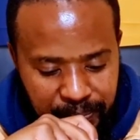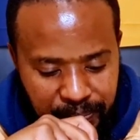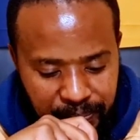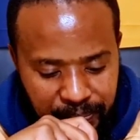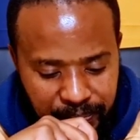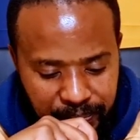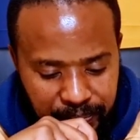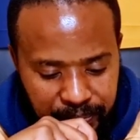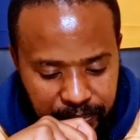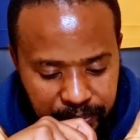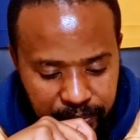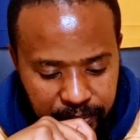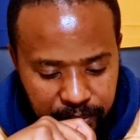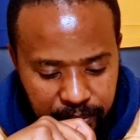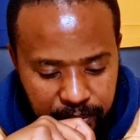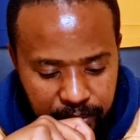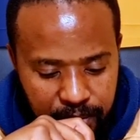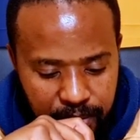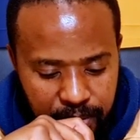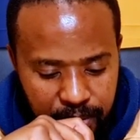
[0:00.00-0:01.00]
Take
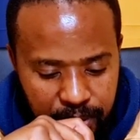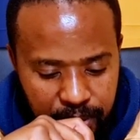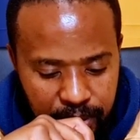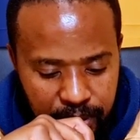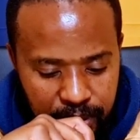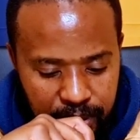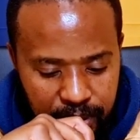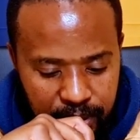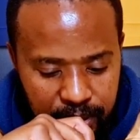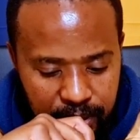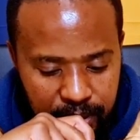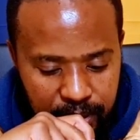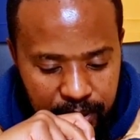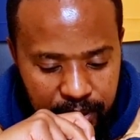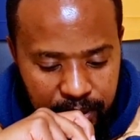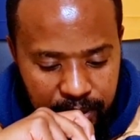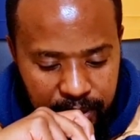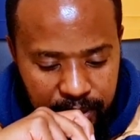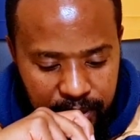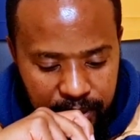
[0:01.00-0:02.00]
Mark and
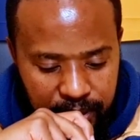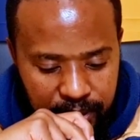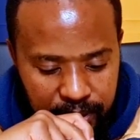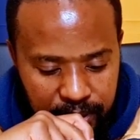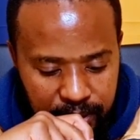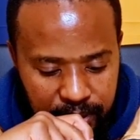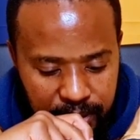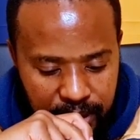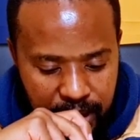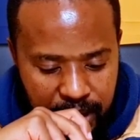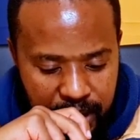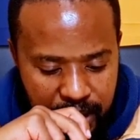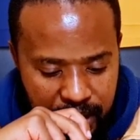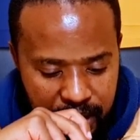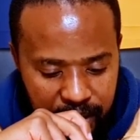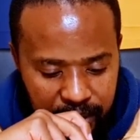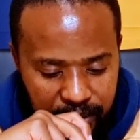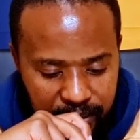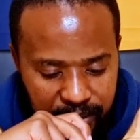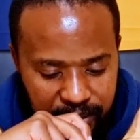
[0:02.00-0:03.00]
bring him with thee. Uh
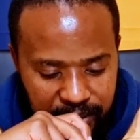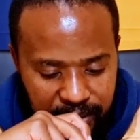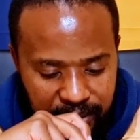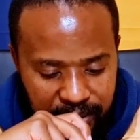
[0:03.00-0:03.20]
-huh.